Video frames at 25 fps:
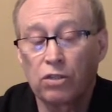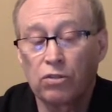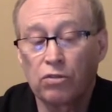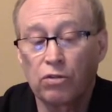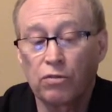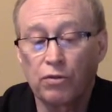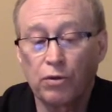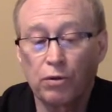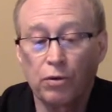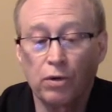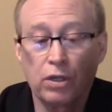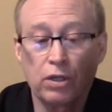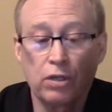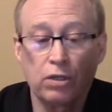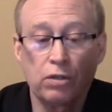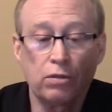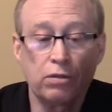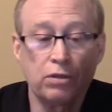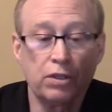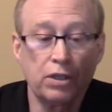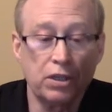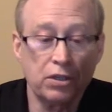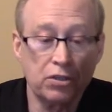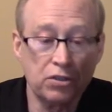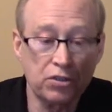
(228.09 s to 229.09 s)
So if you want to do
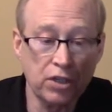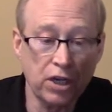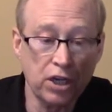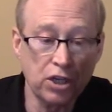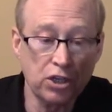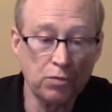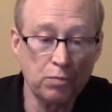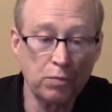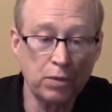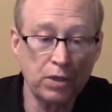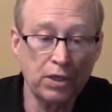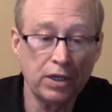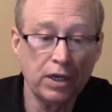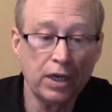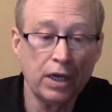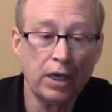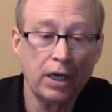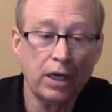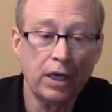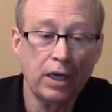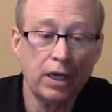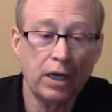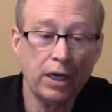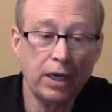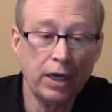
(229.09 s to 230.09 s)
the assessment
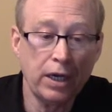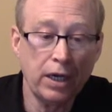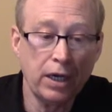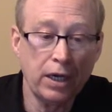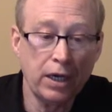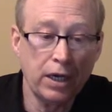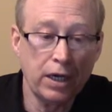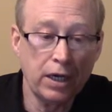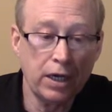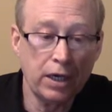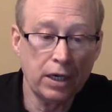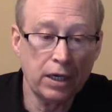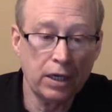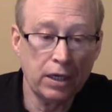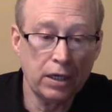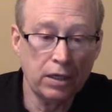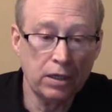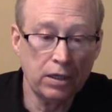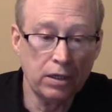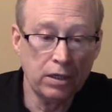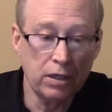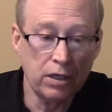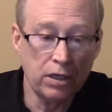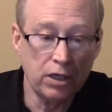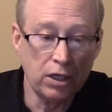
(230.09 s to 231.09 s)
and
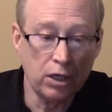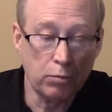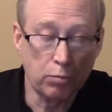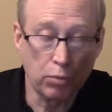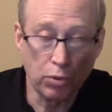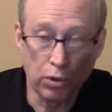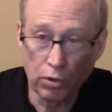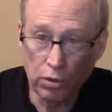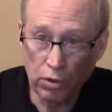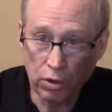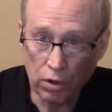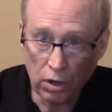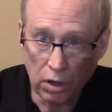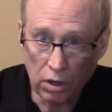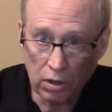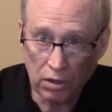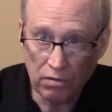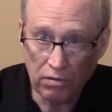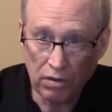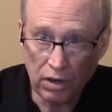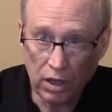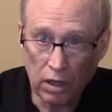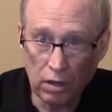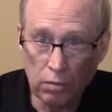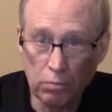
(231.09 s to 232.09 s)
the protocol
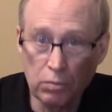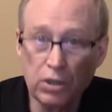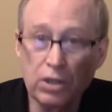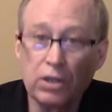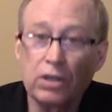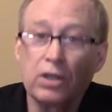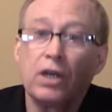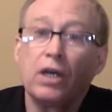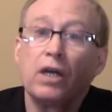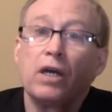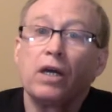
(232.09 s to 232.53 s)
development